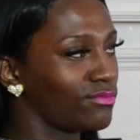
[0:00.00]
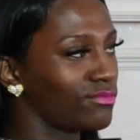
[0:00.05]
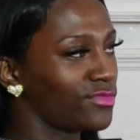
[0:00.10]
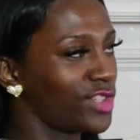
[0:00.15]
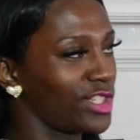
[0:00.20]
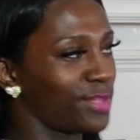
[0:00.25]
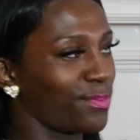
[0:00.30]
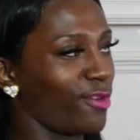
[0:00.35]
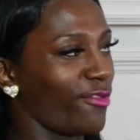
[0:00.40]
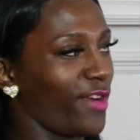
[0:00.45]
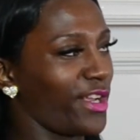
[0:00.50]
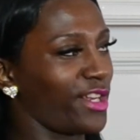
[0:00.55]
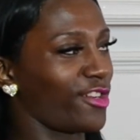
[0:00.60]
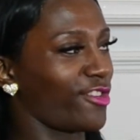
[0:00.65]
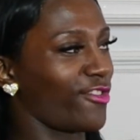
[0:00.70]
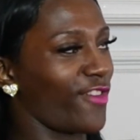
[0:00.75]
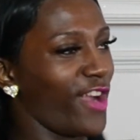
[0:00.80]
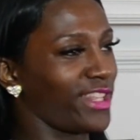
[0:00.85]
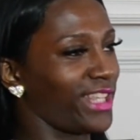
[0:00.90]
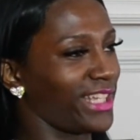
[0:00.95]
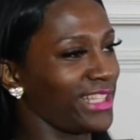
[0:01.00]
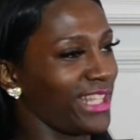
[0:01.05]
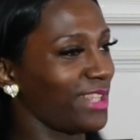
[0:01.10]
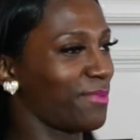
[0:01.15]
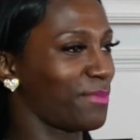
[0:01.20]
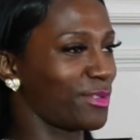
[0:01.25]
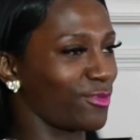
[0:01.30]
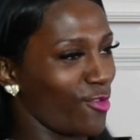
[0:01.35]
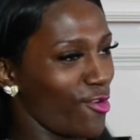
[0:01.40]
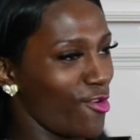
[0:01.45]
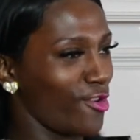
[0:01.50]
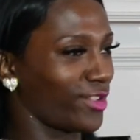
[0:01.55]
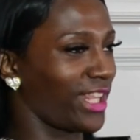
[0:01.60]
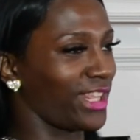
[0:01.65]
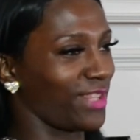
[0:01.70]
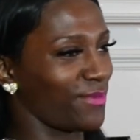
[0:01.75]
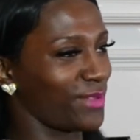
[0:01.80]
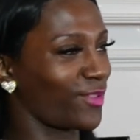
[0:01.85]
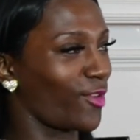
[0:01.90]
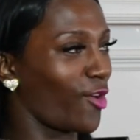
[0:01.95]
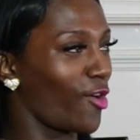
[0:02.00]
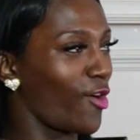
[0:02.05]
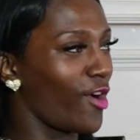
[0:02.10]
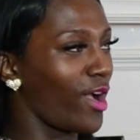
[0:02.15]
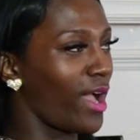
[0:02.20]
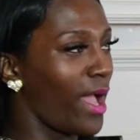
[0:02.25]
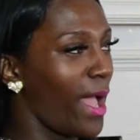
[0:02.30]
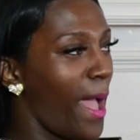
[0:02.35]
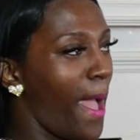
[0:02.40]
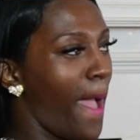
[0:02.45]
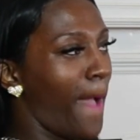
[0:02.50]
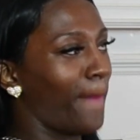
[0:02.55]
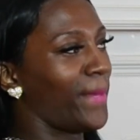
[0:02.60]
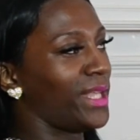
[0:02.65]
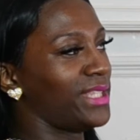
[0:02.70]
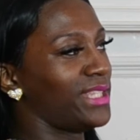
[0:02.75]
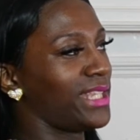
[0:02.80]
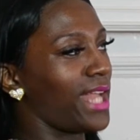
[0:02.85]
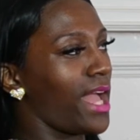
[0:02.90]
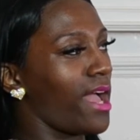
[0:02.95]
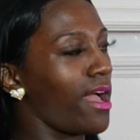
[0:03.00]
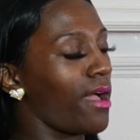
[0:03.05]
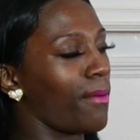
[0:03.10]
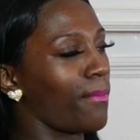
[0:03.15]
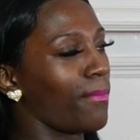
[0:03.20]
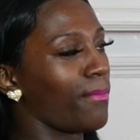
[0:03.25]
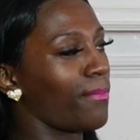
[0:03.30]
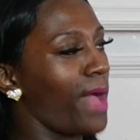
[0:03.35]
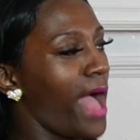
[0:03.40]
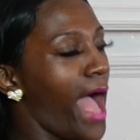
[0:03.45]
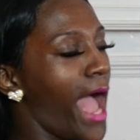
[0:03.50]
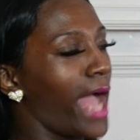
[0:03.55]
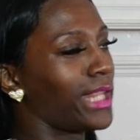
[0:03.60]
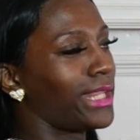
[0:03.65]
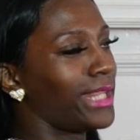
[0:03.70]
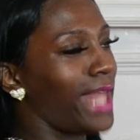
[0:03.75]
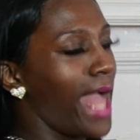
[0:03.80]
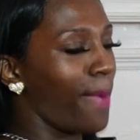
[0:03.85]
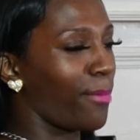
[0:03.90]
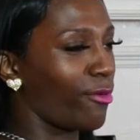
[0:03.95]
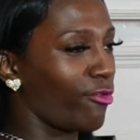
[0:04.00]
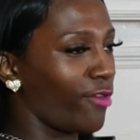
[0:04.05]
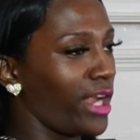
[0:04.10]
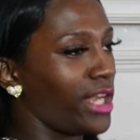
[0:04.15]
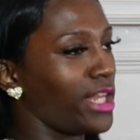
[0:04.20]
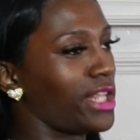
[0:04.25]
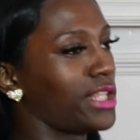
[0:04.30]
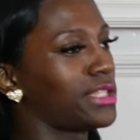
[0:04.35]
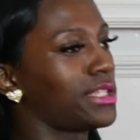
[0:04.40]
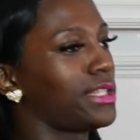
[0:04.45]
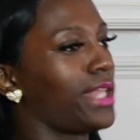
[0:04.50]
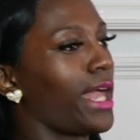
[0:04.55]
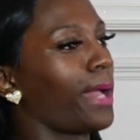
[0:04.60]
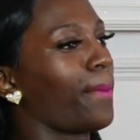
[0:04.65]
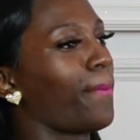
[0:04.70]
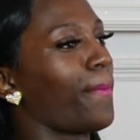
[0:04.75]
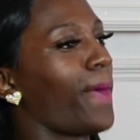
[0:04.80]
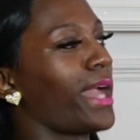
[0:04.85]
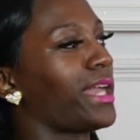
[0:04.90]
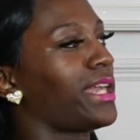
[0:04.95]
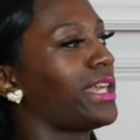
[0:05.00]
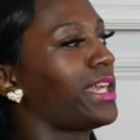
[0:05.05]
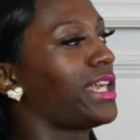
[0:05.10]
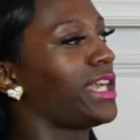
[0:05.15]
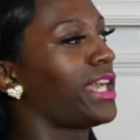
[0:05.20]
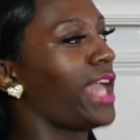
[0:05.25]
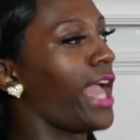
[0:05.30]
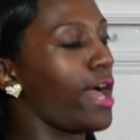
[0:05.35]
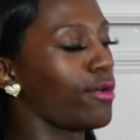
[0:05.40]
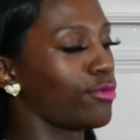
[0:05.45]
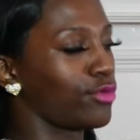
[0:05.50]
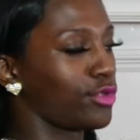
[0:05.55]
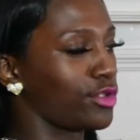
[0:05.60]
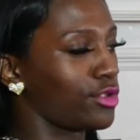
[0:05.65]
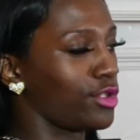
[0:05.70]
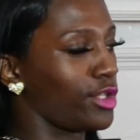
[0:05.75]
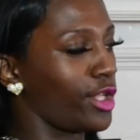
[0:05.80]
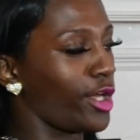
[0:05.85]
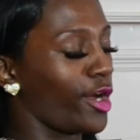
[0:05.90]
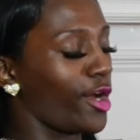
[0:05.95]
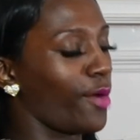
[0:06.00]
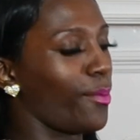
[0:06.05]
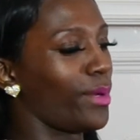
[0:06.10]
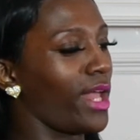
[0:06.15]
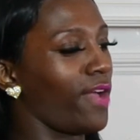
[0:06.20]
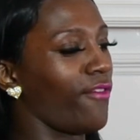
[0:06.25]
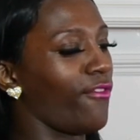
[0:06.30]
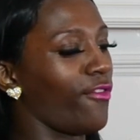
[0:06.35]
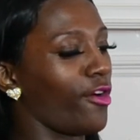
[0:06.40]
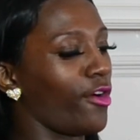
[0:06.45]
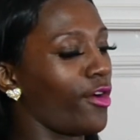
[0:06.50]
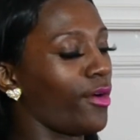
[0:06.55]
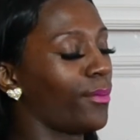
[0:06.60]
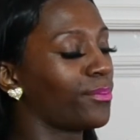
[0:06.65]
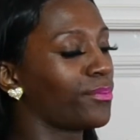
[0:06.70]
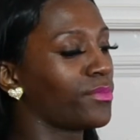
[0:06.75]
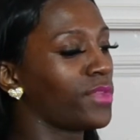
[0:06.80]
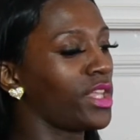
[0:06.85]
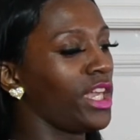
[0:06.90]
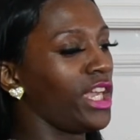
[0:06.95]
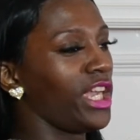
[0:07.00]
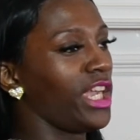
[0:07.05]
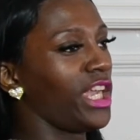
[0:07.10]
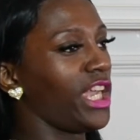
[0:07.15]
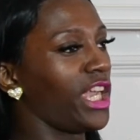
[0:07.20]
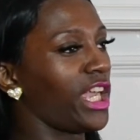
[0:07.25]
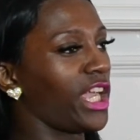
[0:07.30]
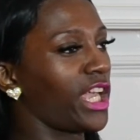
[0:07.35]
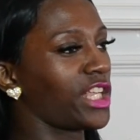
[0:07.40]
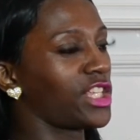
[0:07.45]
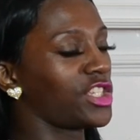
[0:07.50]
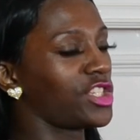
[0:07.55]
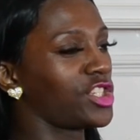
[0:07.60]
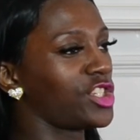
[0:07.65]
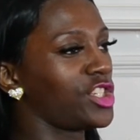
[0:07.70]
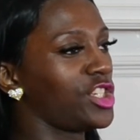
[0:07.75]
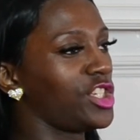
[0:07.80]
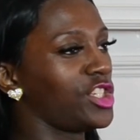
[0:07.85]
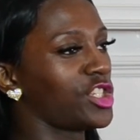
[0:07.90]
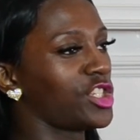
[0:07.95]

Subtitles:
just paraded around like nothing was wrong. But then I elaborated to my counselor or whatever, and she